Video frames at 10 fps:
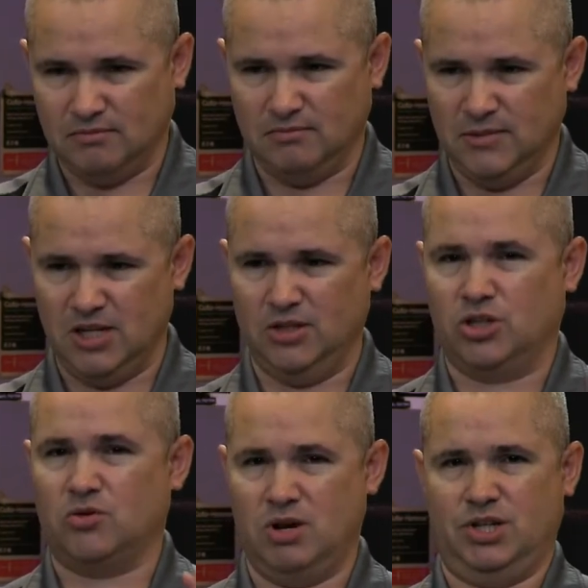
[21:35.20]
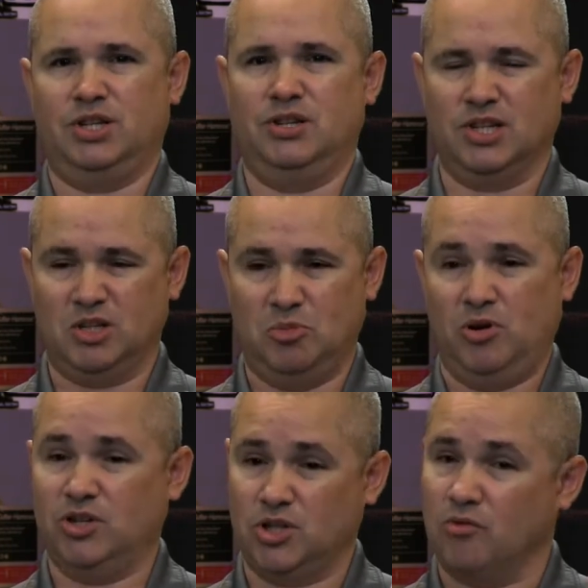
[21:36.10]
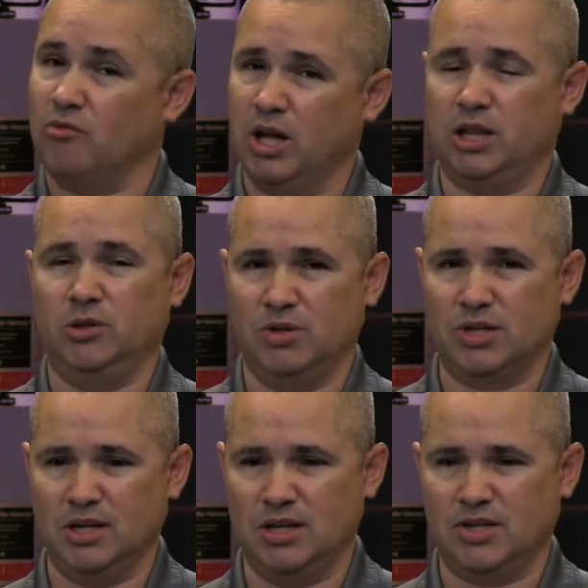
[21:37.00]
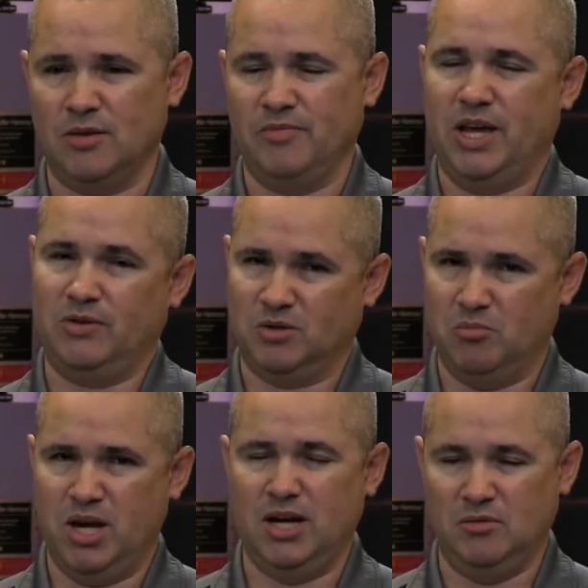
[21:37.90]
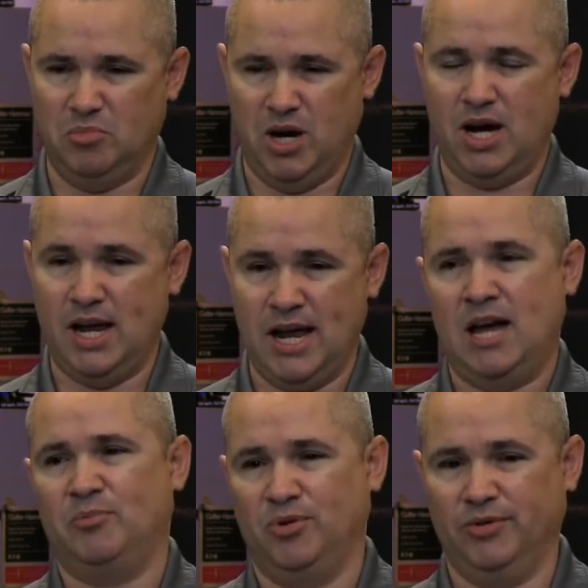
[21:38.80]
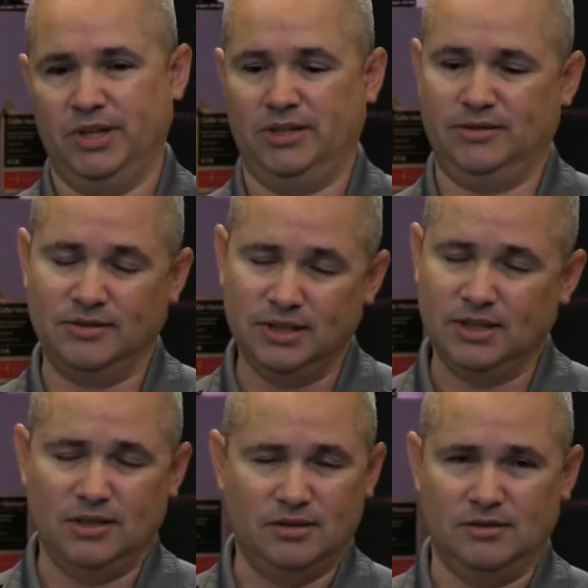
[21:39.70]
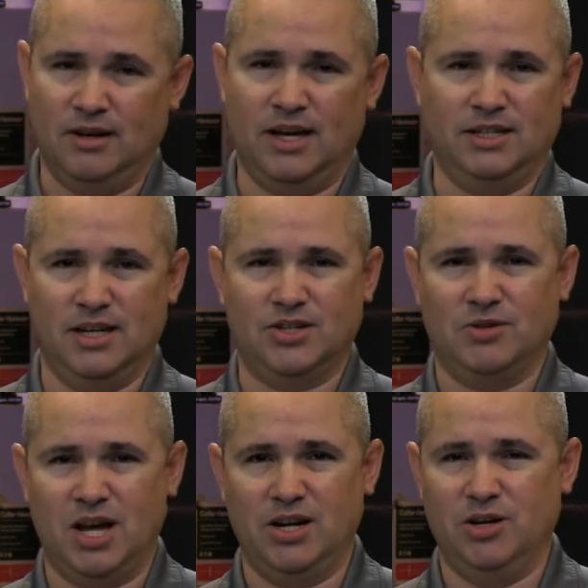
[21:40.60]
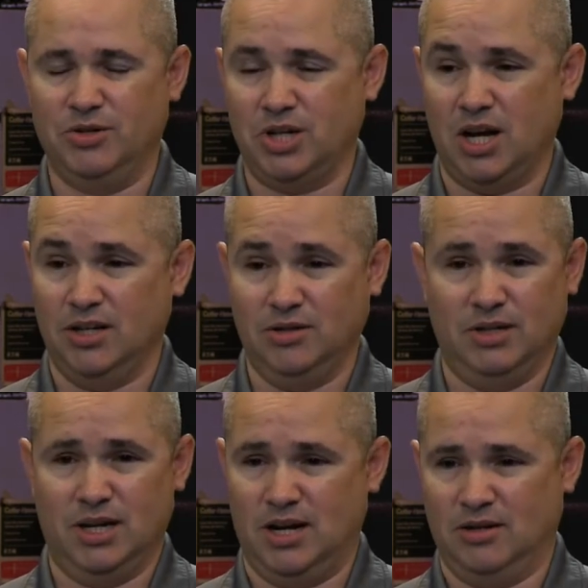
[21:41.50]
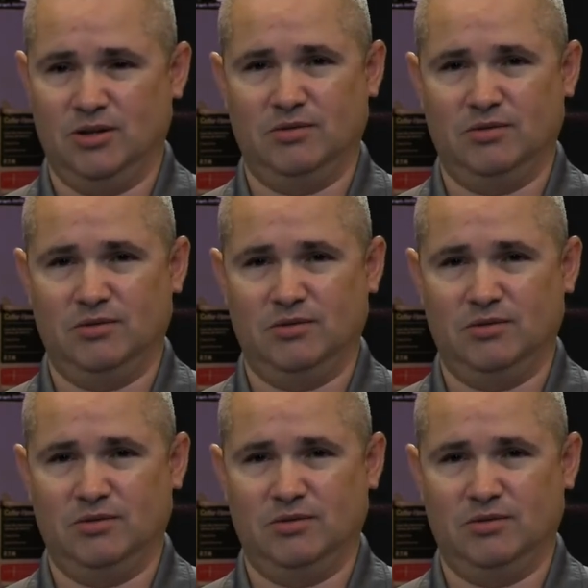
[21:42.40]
in the trenches experience directly with something that was made by Apple, then I guess you kind of know what you got to do. You got to go,